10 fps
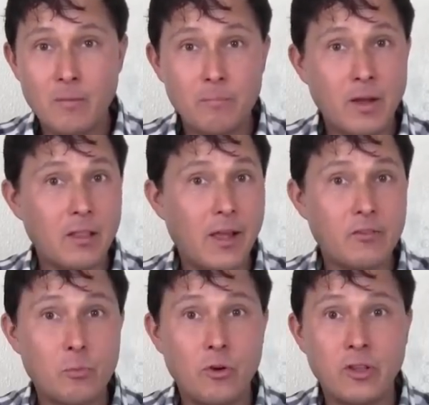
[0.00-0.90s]
my
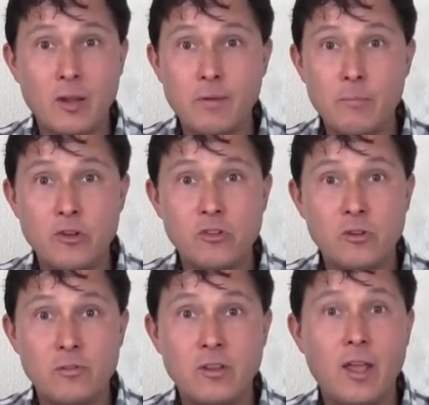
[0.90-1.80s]
life's work and my
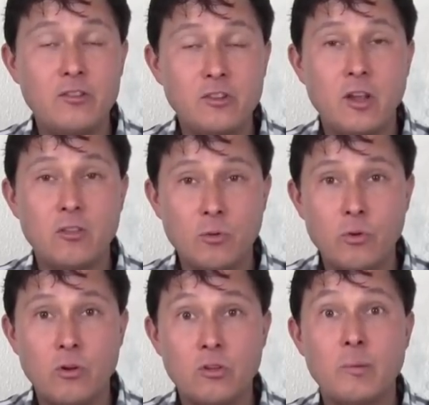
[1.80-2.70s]
mission to educate the
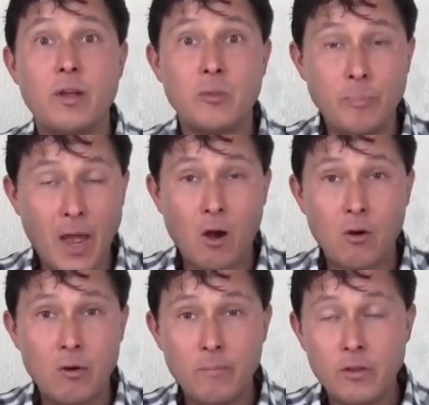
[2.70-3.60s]
world about the
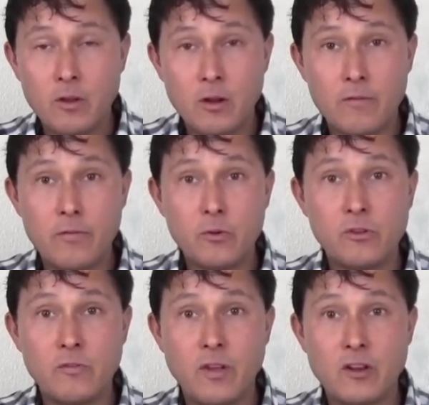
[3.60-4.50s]
power of
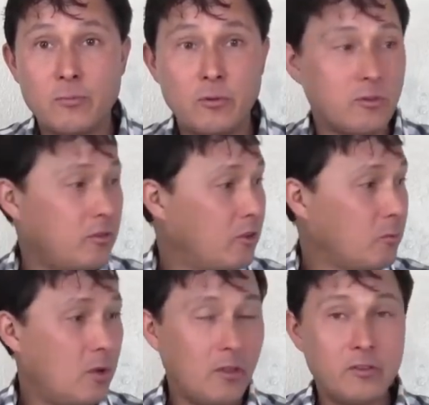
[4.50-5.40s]
fruits and vegetables,
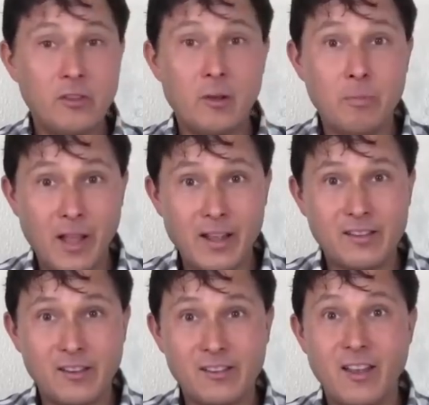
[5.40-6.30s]
as well as the
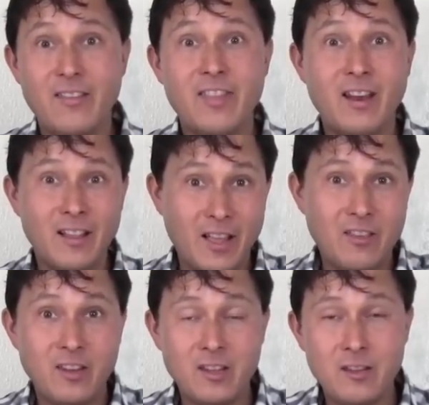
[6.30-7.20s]
appliances that allow
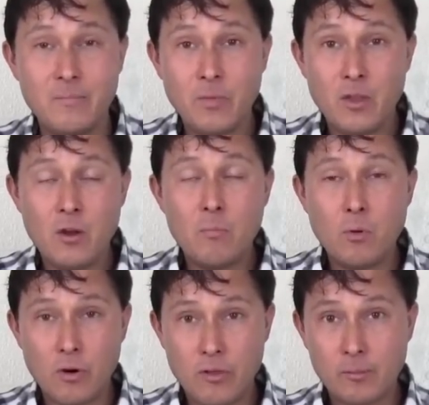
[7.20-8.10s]
you to eat
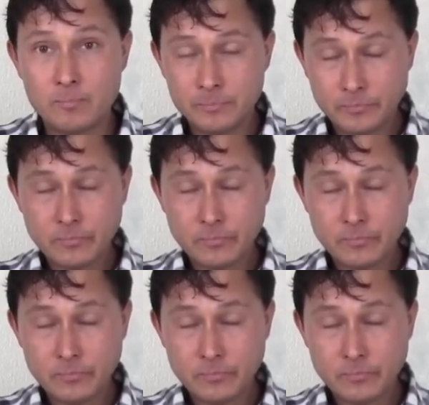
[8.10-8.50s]
more of them.